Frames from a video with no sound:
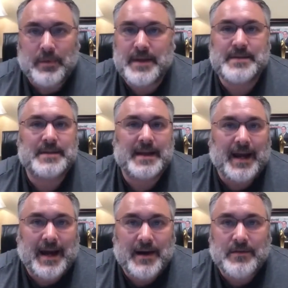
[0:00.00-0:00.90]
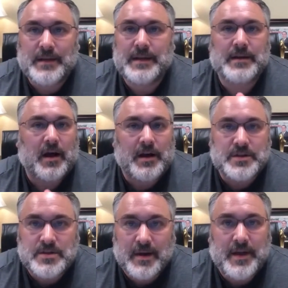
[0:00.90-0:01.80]
places like Ireland,
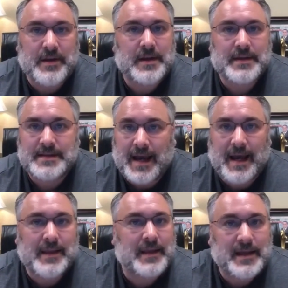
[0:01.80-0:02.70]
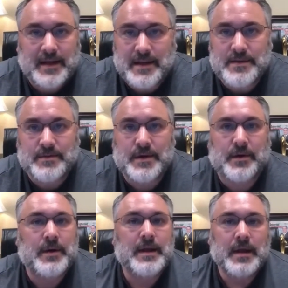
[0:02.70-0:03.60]
Australia, Thailand, Israel,